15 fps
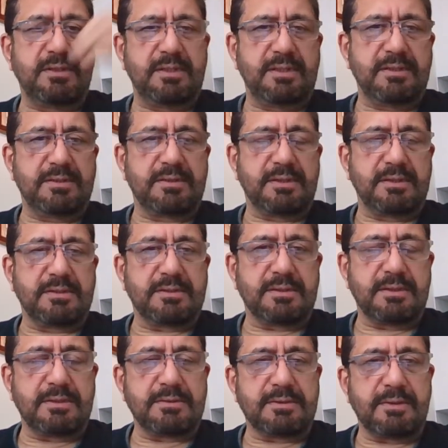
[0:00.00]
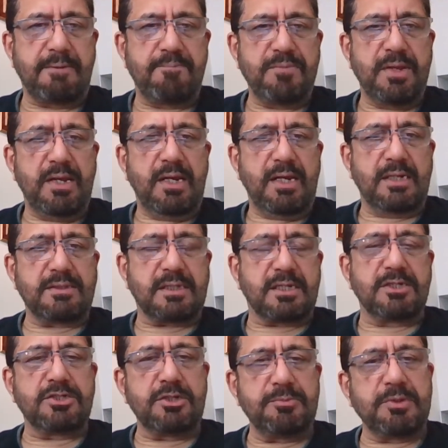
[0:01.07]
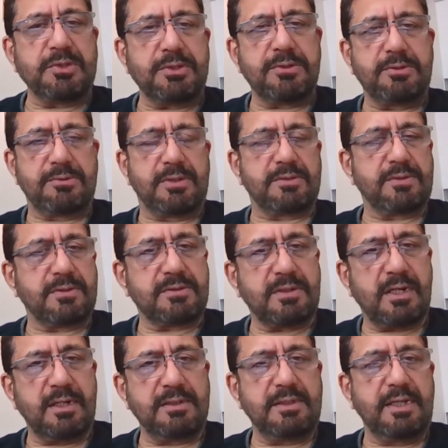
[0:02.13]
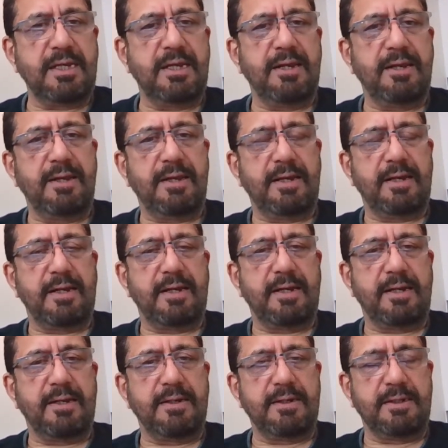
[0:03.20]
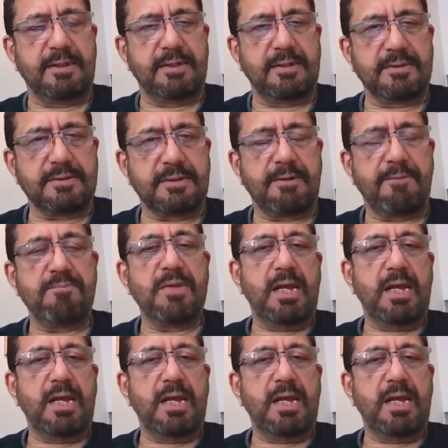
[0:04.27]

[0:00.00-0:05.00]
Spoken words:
He's a contributor to the society, and he's a